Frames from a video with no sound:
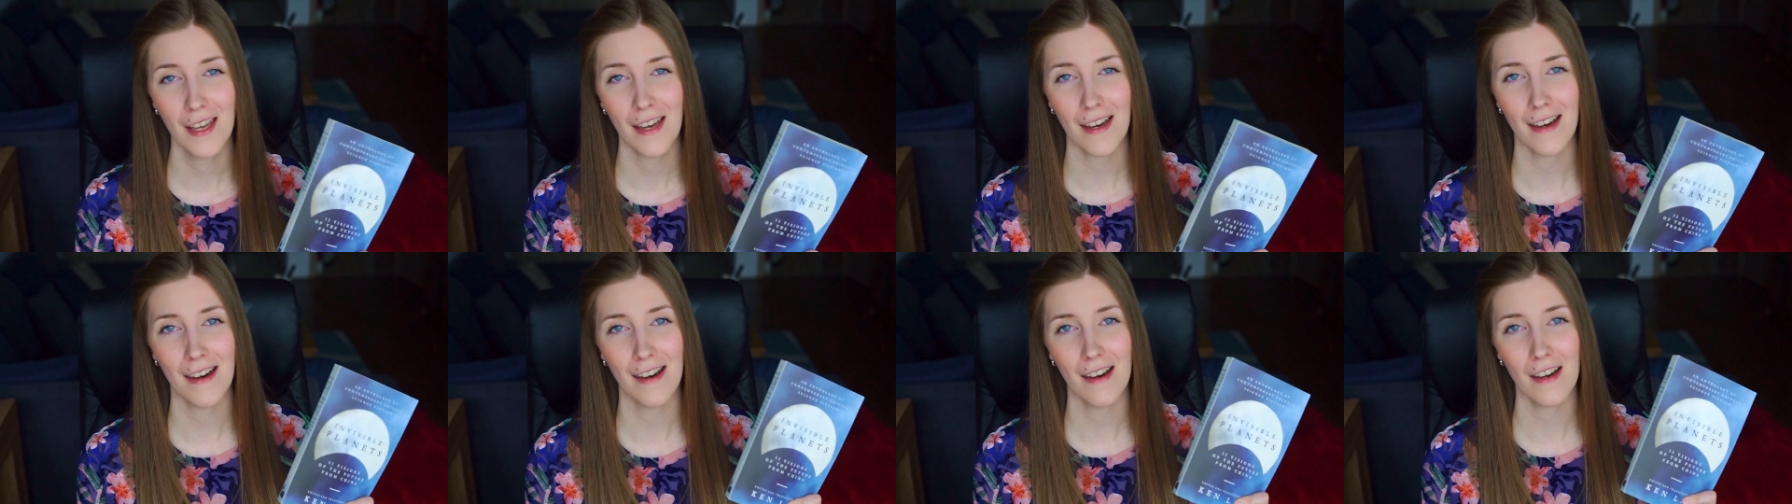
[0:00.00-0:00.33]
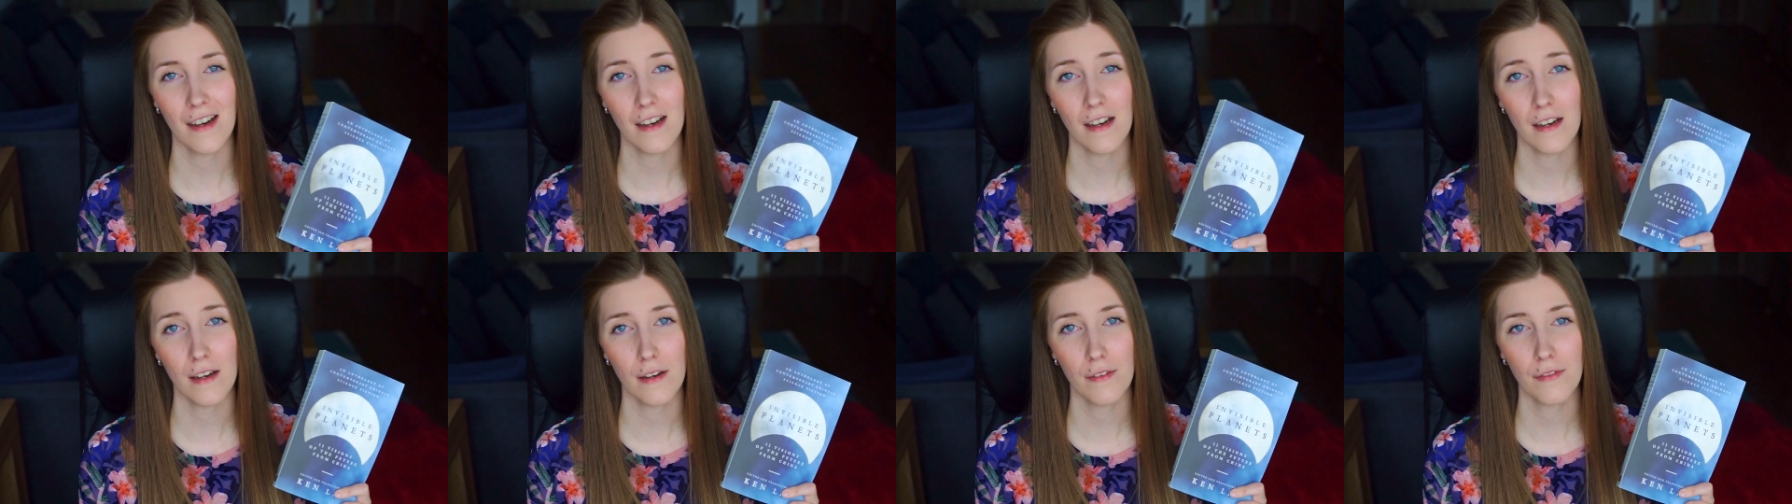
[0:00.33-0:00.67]

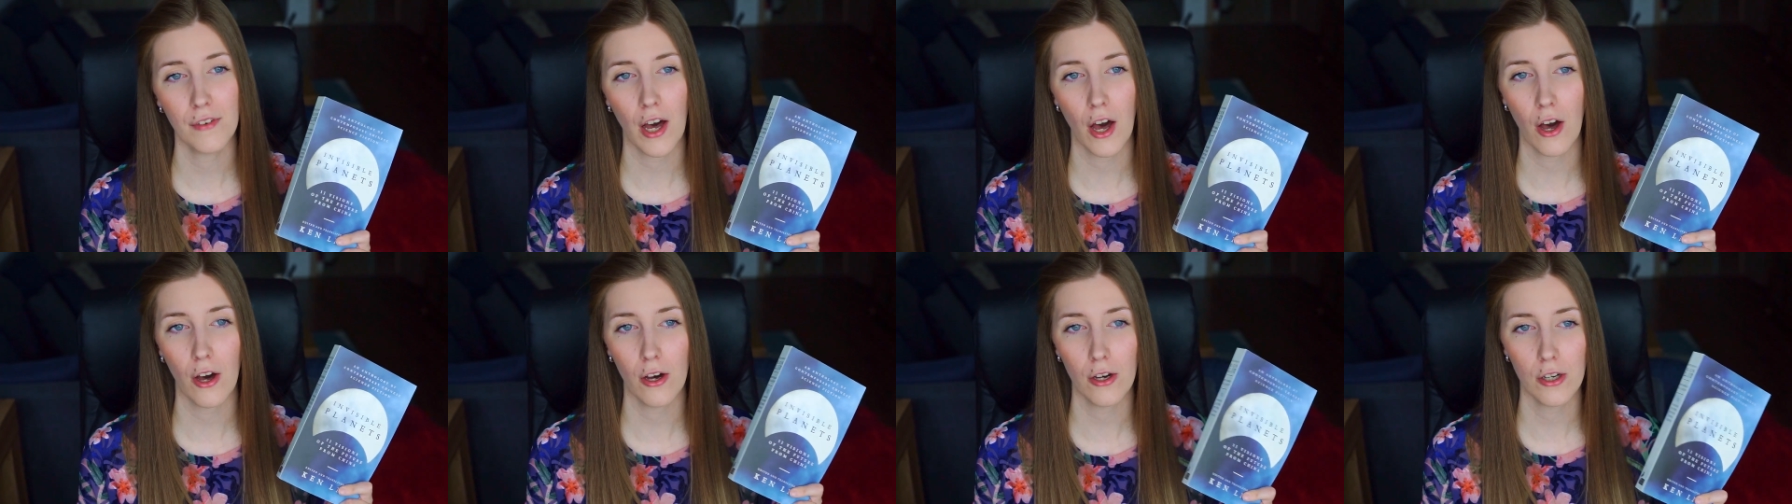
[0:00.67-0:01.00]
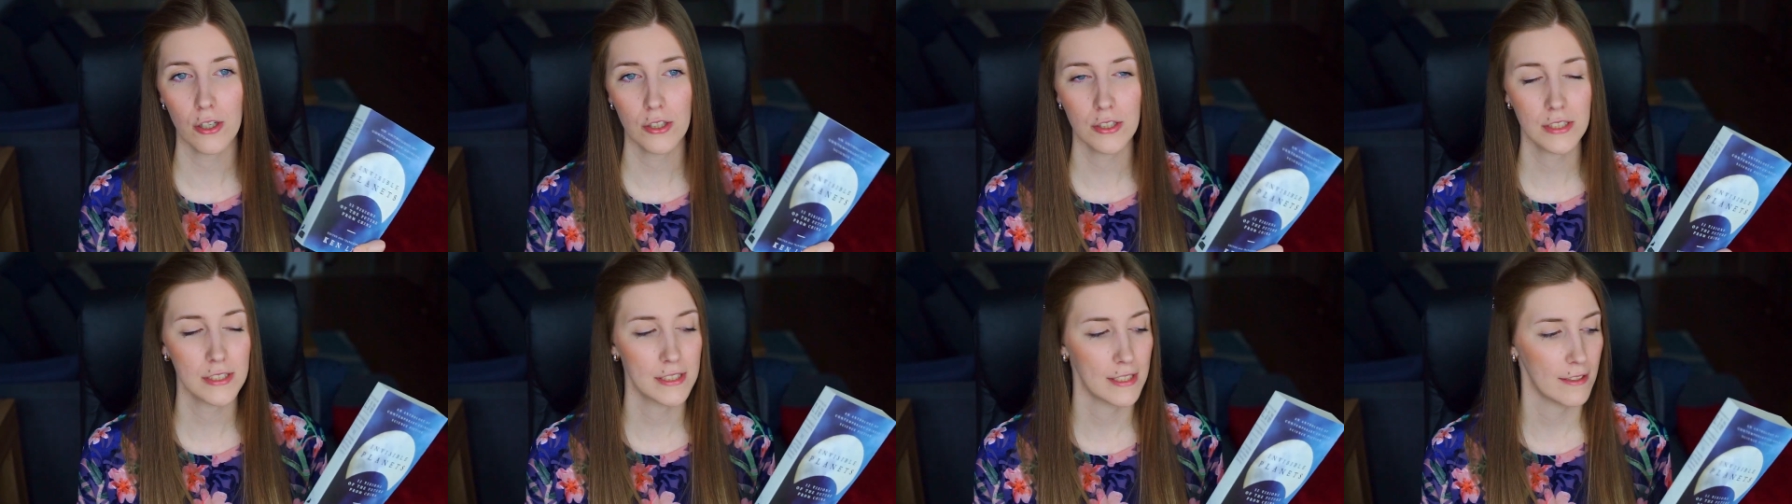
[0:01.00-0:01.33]
of
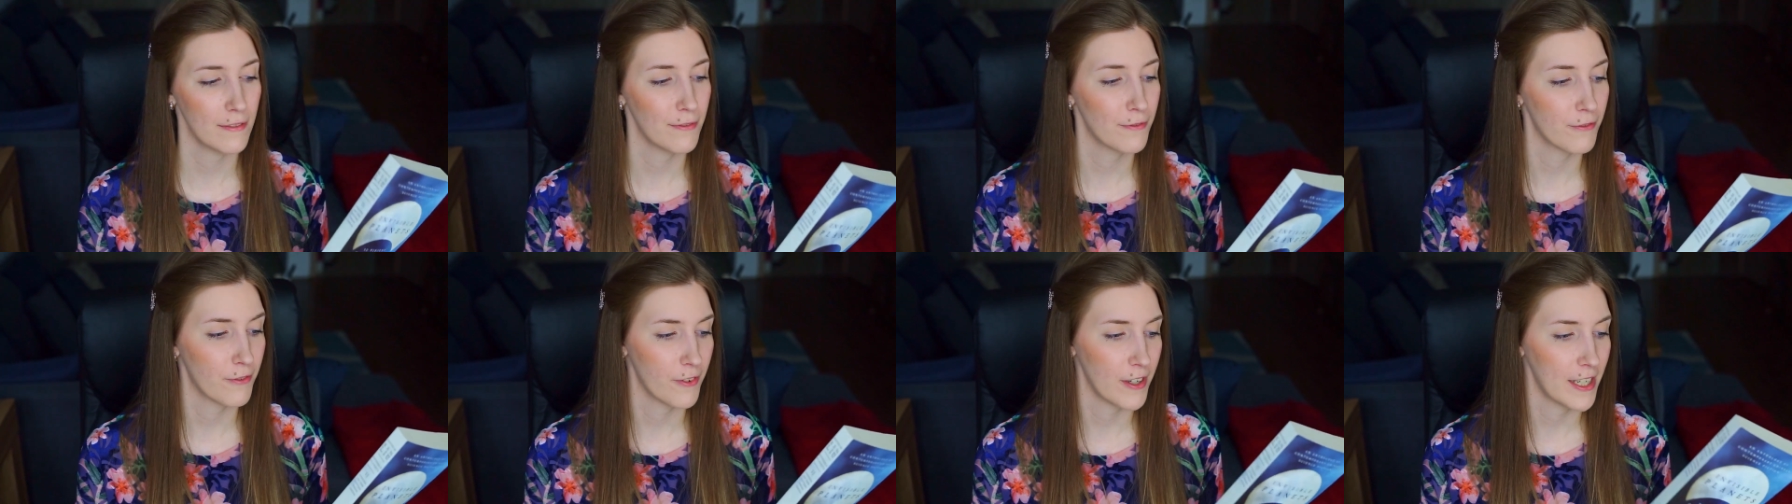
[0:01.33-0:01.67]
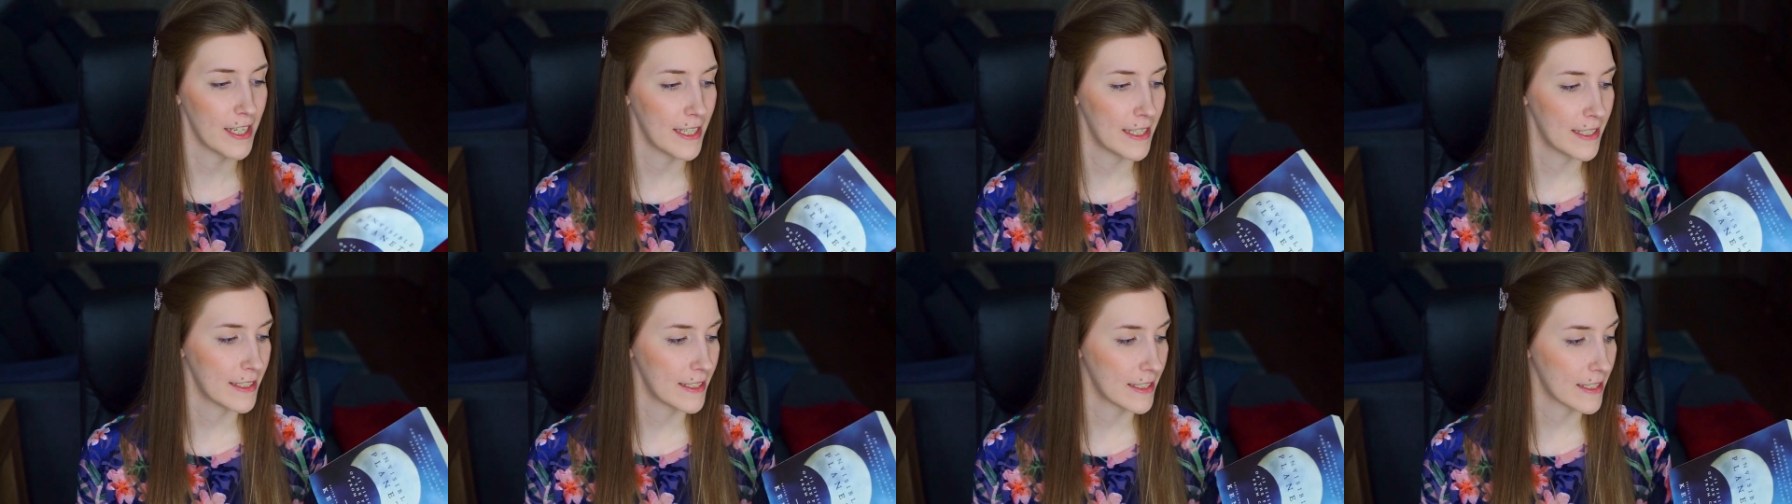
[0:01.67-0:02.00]
all
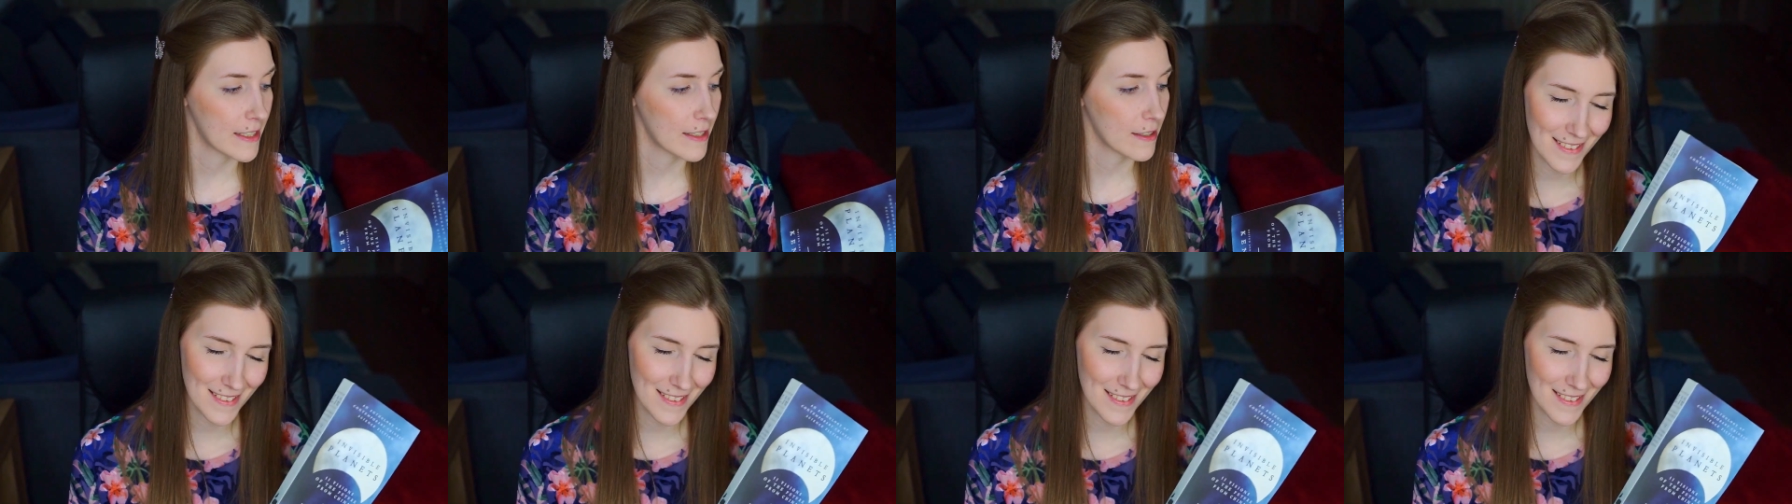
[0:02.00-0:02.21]
different.